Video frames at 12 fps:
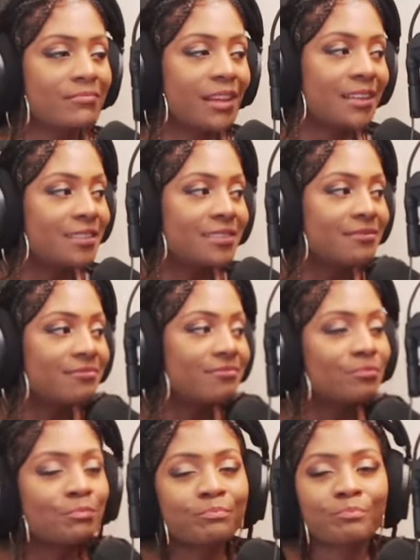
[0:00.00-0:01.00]
I
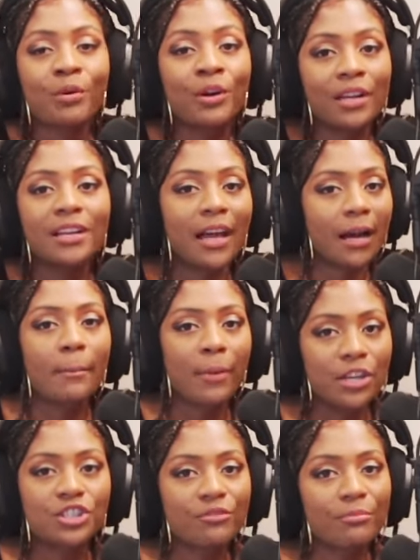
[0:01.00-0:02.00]
didn't put in like a
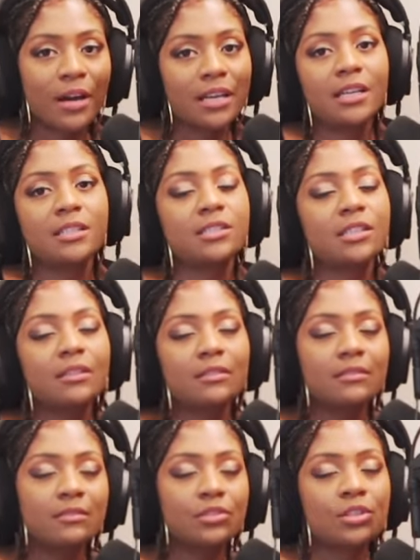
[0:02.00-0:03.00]
bunch of money
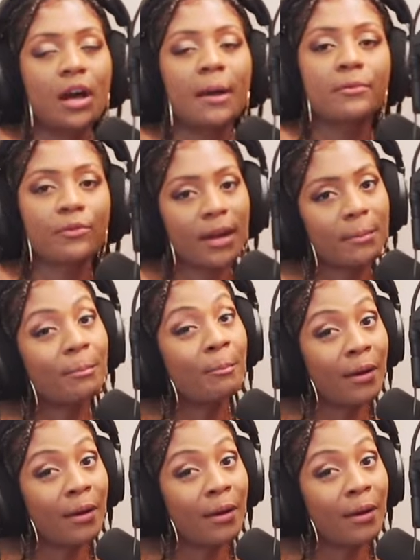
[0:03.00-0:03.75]
to to upgrade,